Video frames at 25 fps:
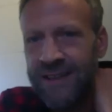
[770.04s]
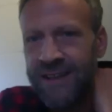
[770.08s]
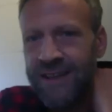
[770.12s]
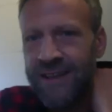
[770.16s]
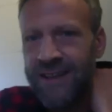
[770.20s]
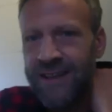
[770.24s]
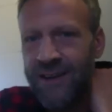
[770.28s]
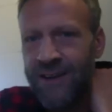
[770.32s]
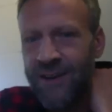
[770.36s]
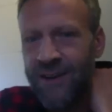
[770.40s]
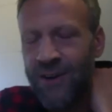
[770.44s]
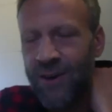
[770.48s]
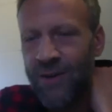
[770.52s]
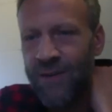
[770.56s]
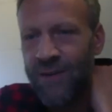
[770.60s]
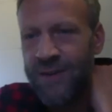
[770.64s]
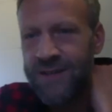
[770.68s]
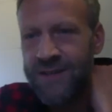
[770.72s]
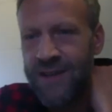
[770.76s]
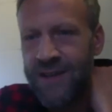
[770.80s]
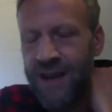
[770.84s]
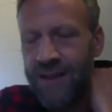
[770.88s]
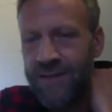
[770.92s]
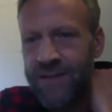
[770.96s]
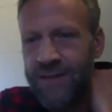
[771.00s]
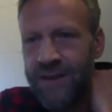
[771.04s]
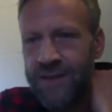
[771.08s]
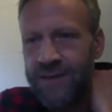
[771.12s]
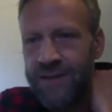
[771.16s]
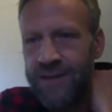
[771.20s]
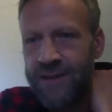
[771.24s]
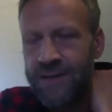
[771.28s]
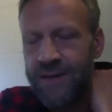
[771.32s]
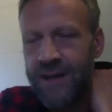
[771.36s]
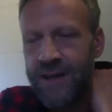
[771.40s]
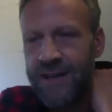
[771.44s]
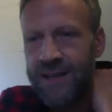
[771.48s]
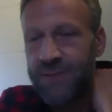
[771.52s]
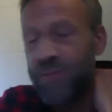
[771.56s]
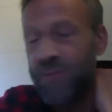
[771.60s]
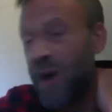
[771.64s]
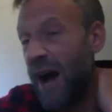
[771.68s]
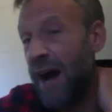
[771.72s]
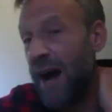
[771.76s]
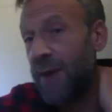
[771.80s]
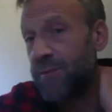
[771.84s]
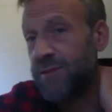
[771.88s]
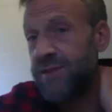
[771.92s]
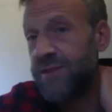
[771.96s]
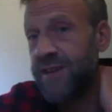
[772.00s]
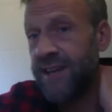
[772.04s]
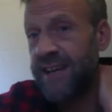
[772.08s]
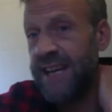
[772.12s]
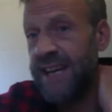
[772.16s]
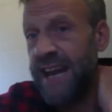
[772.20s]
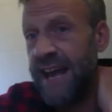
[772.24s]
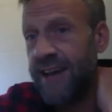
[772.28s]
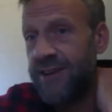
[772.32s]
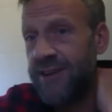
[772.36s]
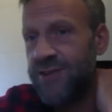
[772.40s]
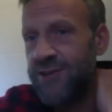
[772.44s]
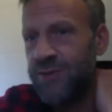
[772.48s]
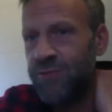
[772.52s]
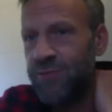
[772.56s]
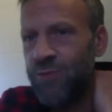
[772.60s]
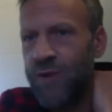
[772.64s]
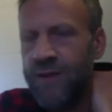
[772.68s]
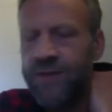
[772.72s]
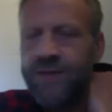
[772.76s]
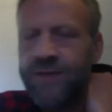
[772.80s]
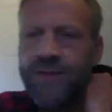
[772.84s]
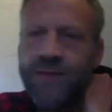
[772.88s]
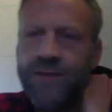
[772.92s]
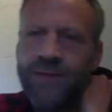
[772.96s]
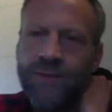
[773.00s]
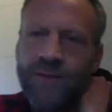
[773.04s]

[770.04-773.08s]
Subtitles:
you know, there's that. It's perhaps the connection with